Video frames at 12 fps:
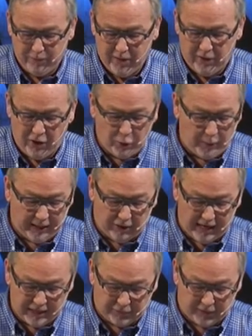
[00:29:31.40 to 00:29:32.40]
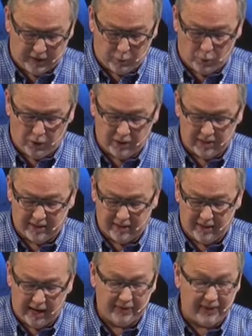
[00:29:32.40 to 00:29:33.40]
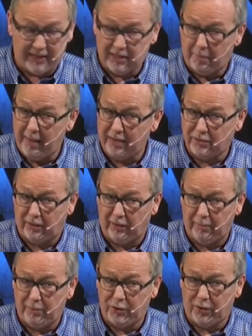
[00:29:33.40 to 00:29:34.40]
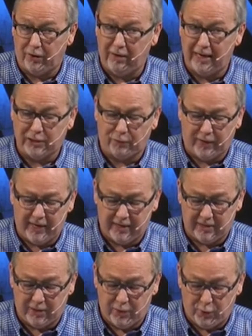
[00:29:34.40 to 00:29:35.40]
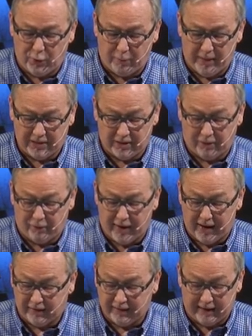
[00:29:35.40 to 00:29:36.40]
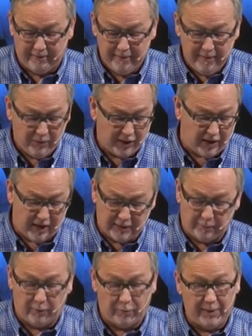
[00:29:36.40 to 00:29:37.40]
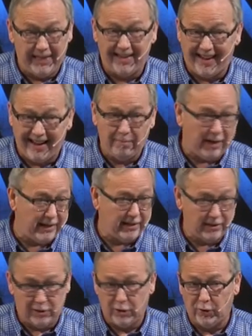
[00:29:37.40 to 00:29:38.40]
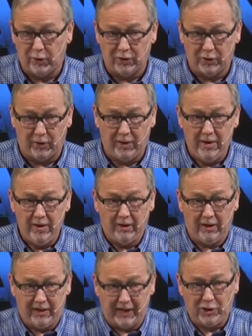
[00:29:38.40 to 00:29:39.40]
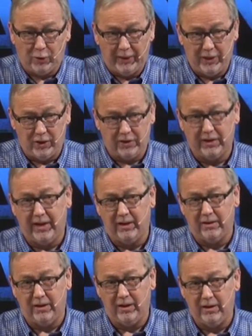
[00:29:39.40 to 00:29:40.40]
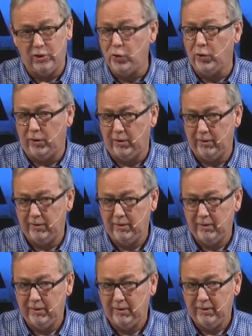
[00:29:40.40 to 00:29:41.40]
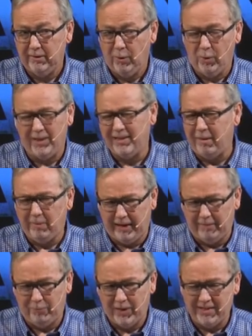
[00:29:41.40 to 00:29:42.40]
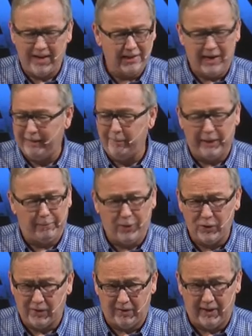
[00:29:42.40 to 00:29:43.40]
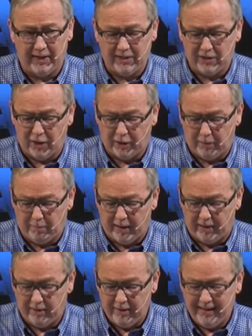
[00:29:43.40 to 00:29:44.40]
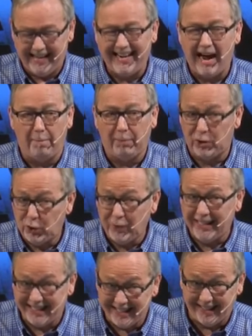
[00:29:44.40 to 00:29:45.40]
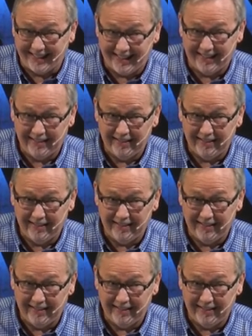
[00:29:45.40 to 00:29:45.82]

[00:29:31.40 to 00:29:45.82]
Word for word: The other way to classify the word is not that it's a masculine, but you can classify it as a neuter based on the fact that the concept of being high minded is neuter. So, contextually, you could say it's neuter. Well, what does that mean? He's not talking about a person then, he's talking about an opportunity.